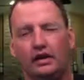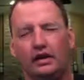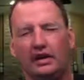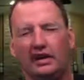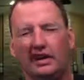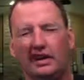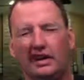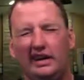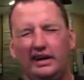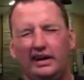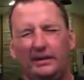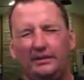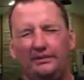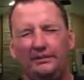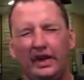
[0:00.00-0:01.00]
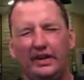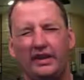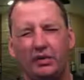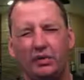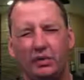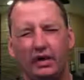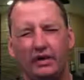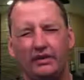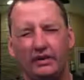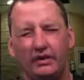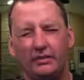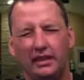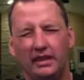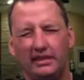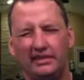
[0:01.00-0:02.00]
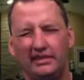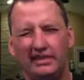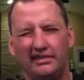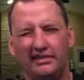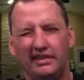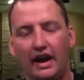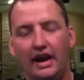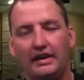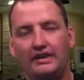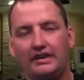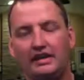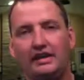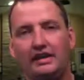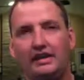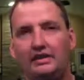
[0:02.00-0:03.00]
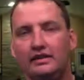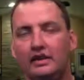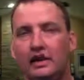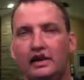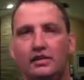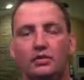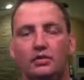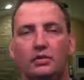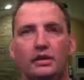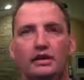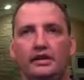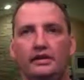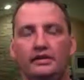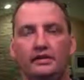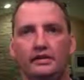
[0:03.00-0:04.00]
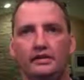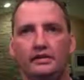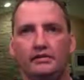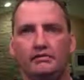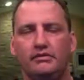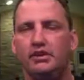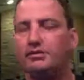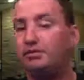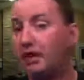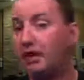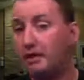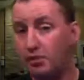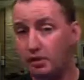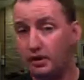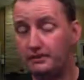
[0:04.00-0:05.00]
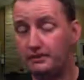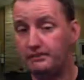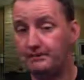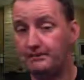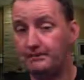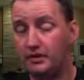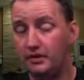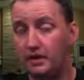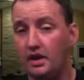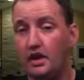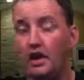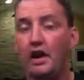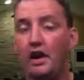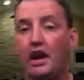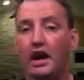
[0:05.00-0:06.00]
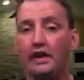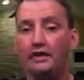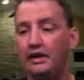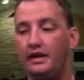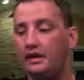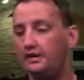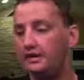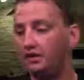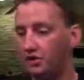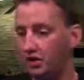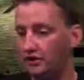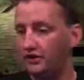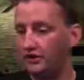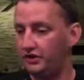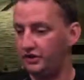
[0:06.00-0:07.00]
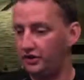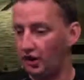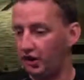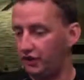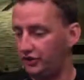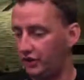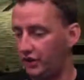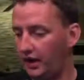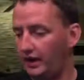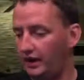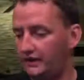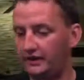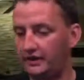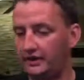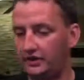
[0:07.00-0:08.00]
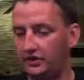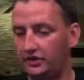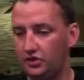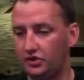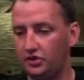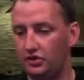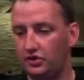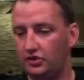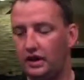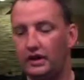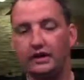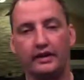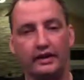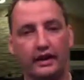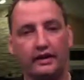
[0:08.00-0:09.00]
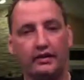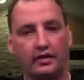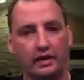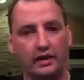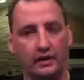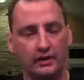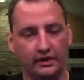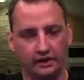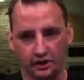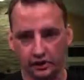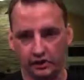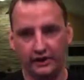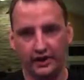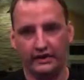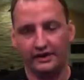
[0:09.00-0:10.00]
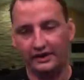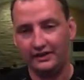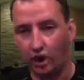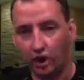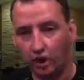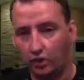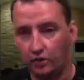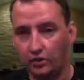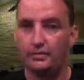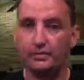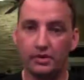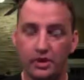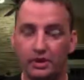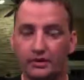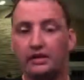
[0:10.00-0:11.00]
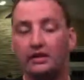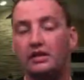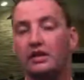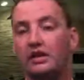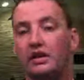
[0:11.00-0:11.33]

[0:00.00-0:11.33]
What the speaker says: I think one of them is DVI-D and the other one is DisplayPort. And then the Surface also has the external connector, right? We get the little fancy dongle we can put on there.